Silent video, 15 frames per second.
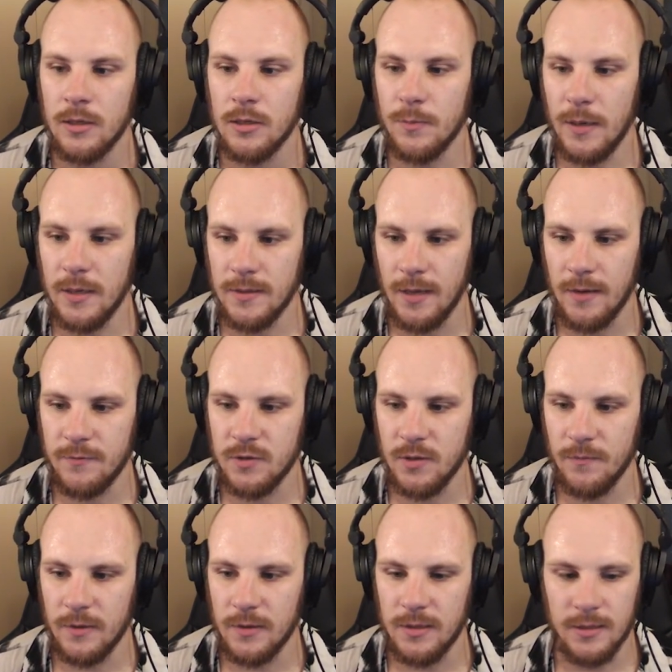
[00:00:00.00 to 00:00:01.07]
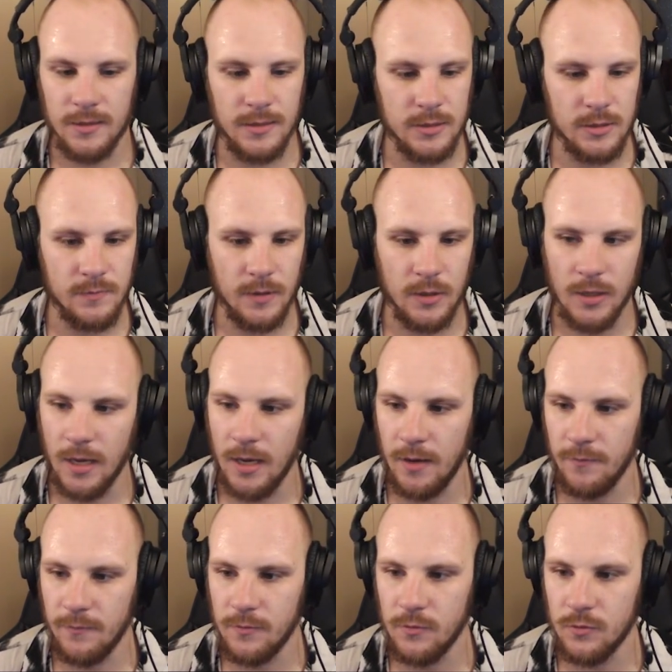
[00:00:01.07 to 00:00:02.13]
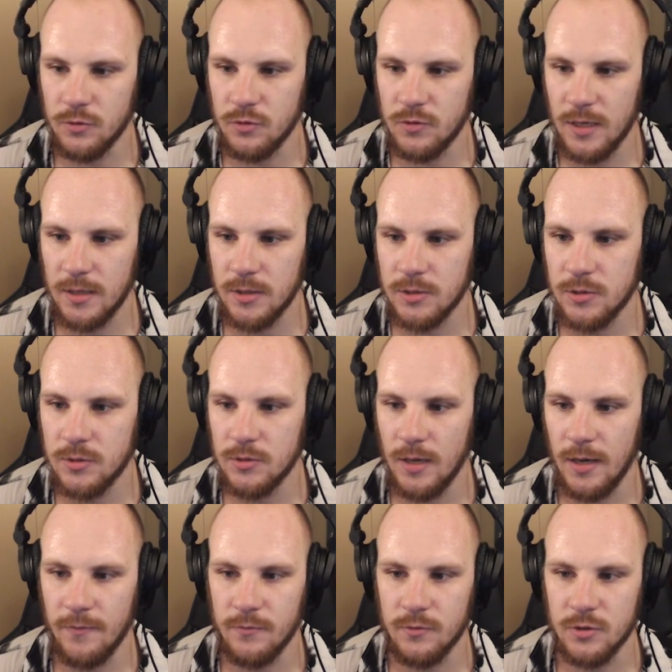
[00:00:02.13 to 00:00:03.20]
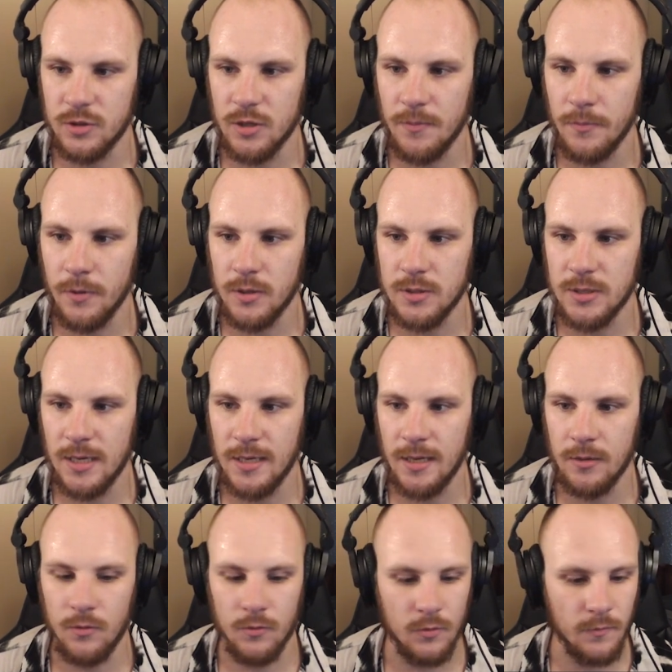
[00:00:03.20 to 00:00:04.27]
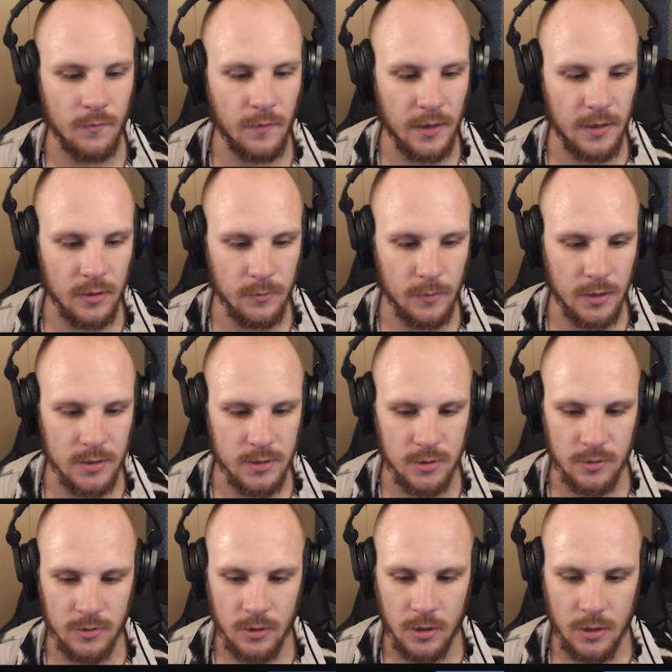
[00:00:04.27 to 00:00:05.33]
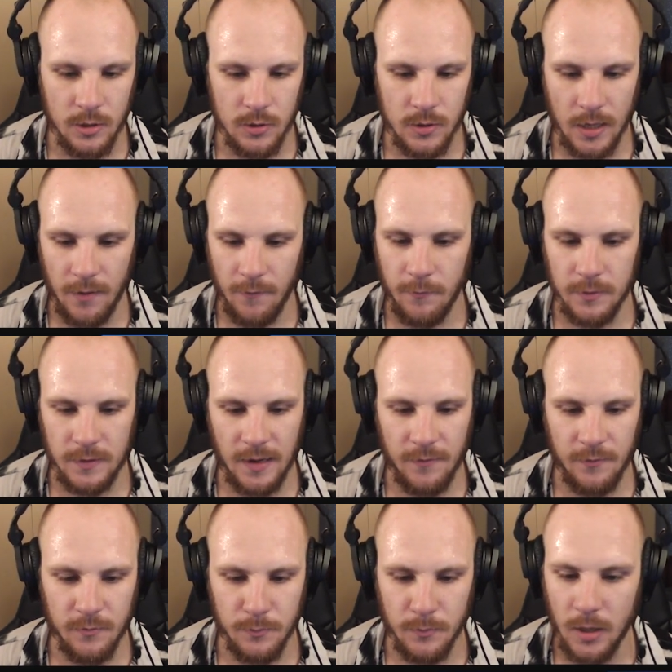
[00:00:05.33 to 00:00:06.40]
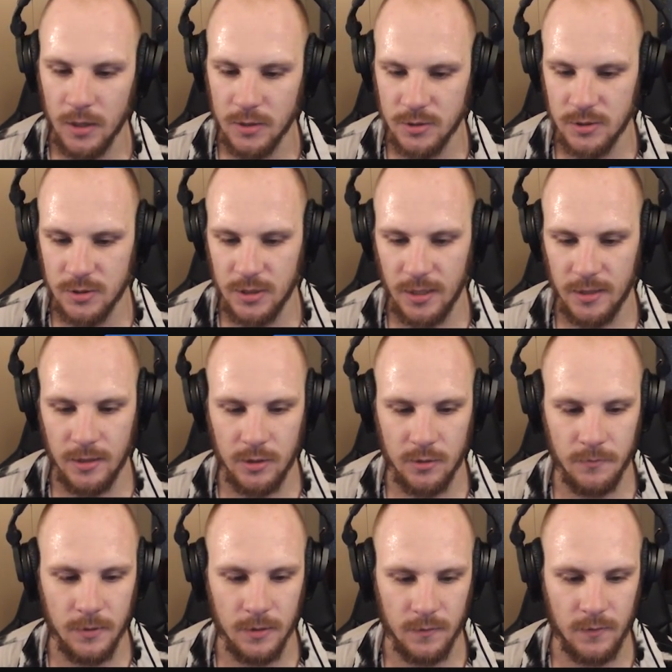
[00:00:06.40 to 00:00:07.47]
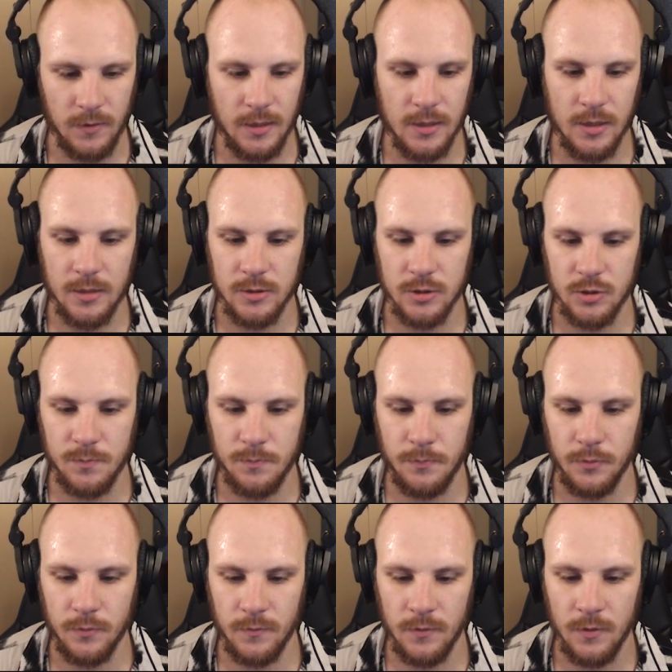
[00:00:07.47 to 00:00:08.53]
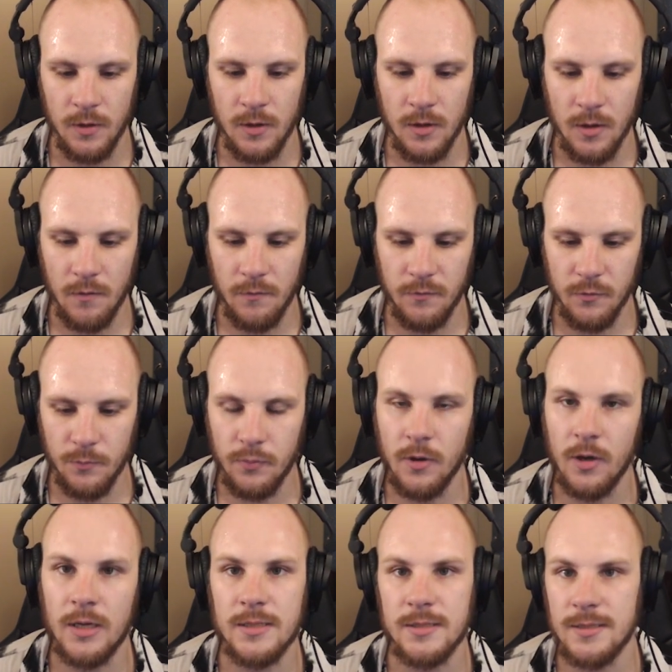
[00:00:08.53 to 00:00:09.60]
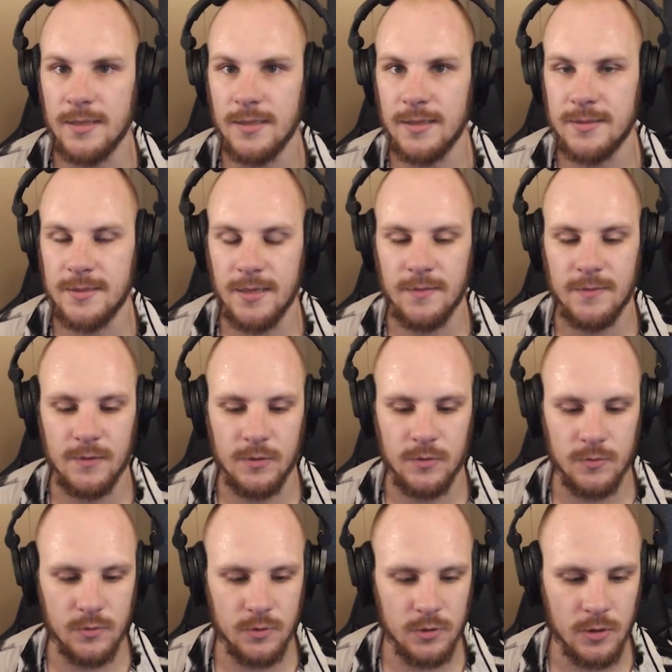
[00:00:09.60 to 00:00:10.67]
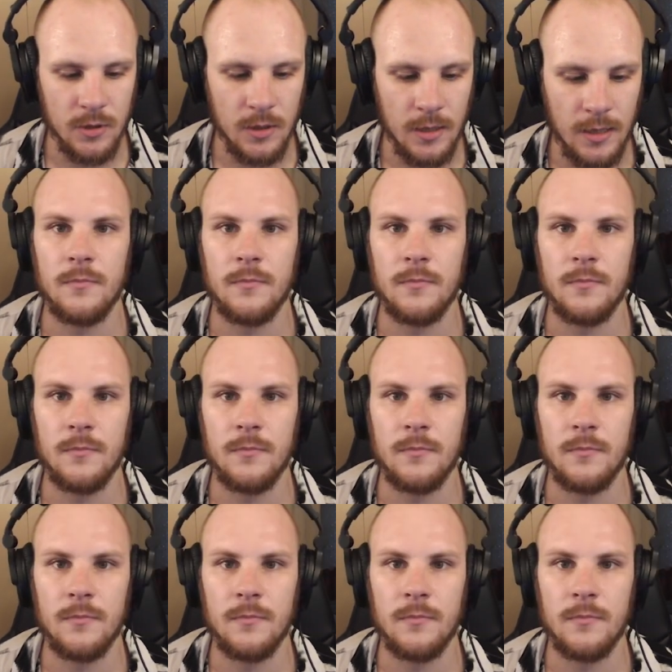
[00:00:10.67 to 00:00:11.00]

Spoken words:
You might have something like this where you have your tracks, you have your sum bus, and then on your final master you have whatever master chain that you want. Here I just put a few plugins that I tend to use.